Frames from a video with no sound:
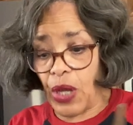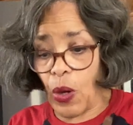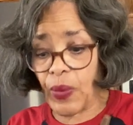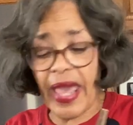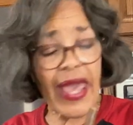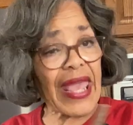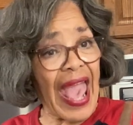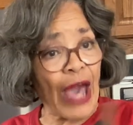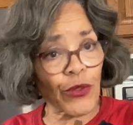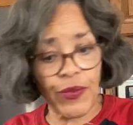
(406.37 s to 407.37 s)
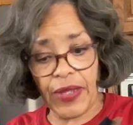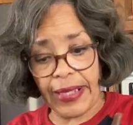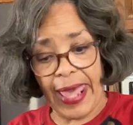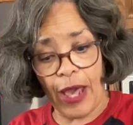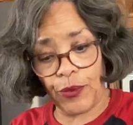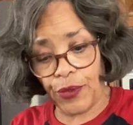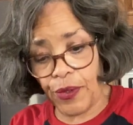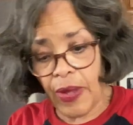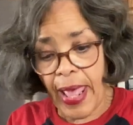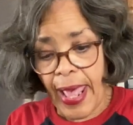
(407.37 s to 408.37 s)
okay out on the counter
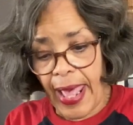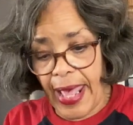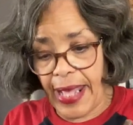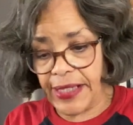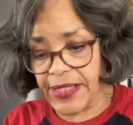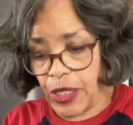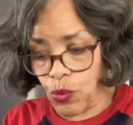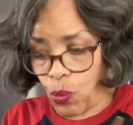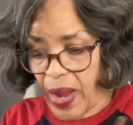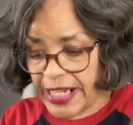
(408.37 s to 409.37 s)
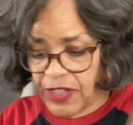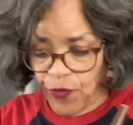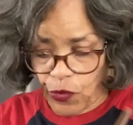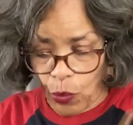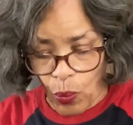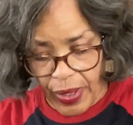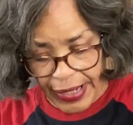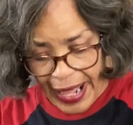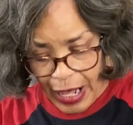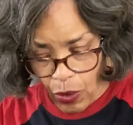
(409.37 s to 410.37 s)
as it waits for the 1
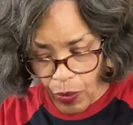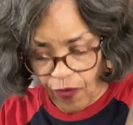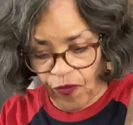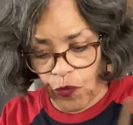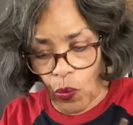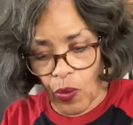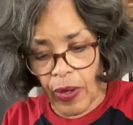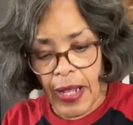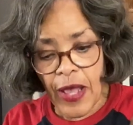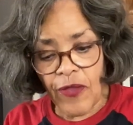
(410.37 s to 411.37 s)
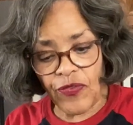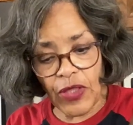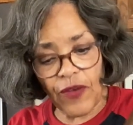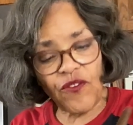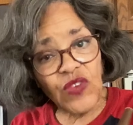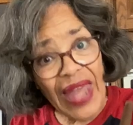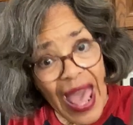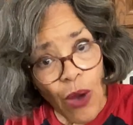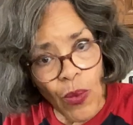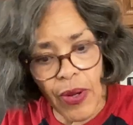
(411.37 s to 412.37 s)
hour for the
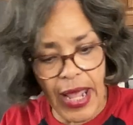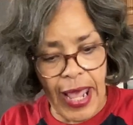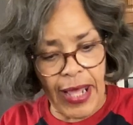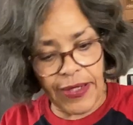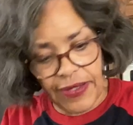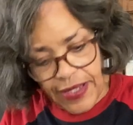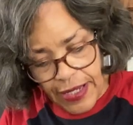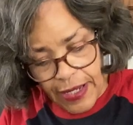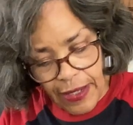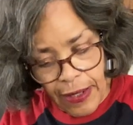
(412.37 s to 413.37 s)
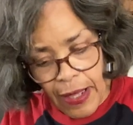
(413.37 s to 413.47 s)
flour and the